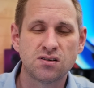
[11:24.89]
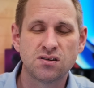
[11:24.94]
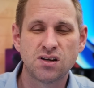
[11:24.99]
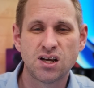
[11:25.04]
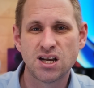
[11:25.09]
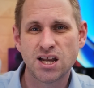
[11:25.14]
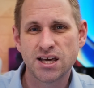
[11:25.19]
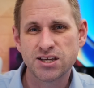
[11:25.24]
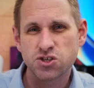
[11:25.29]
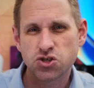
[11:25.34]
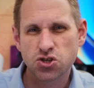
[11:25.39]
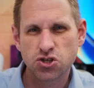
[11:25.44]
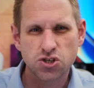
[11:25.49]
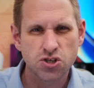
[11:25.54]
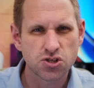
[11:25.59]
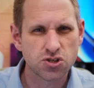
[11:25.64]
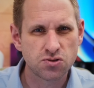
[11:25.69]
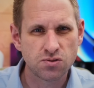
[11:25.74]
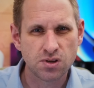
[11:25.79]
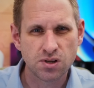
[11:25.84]
unless you're
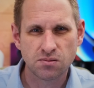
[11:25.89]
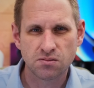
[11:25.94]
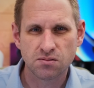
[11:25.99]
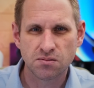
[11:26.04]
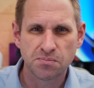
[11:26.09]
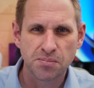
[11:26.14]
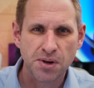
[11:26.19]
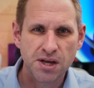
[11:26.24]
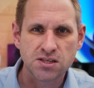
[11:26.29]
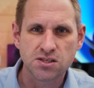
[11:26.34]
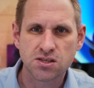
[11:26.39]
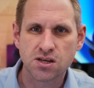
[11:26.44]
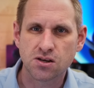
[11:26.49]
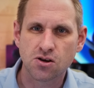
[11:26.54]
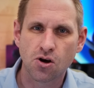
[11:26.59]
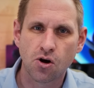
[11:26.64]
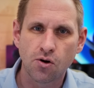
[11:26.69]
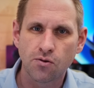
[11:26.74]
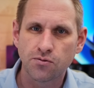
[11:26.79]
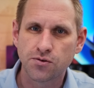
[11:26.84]
just doing basic
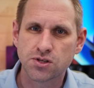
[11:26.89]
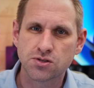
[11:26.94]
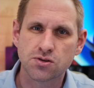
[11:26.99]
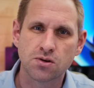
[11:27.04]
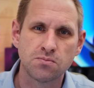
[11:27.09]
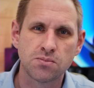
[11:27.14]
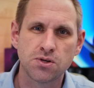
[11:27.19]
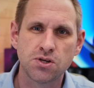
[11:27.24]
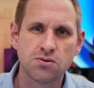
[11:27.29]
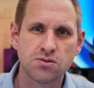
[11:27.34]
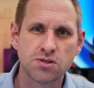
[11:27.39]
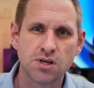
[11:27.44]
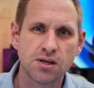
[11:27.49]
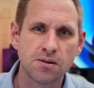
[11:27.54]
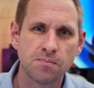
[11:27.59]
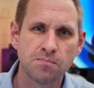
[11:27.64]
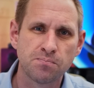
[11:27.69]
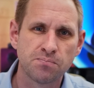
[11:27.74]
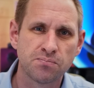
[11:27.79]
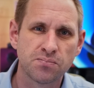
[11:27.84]
office computing.